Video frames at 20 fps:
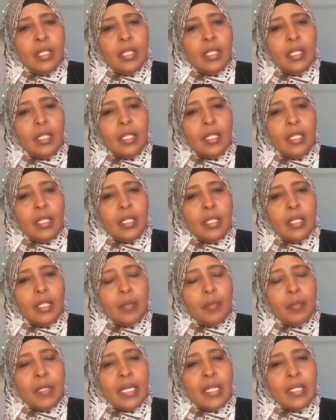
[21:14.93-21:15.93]

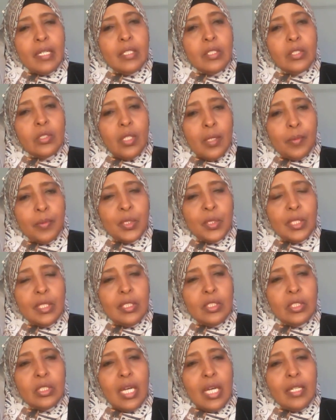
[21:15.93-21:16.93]
Garbahari's option
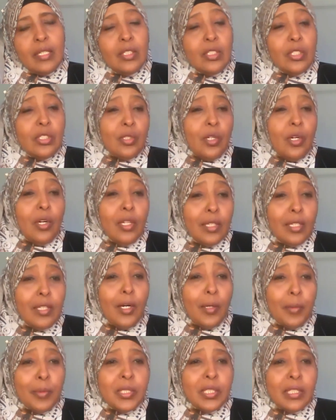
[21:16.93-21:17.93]
is, and it's the only
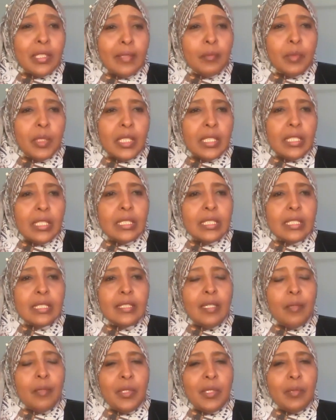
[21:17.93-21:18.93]
option,
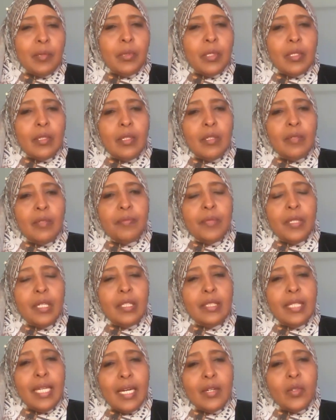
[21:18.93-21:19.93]
because the people of
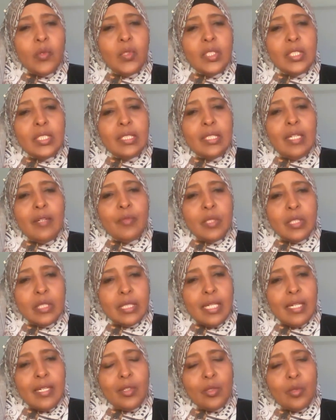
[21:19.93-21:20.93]
that region have
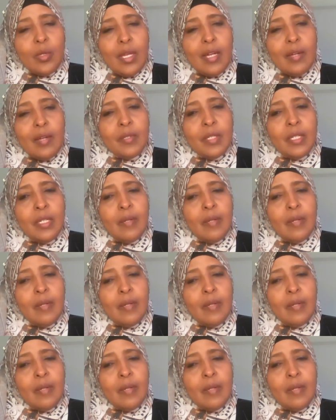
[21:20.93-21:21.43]
decided to have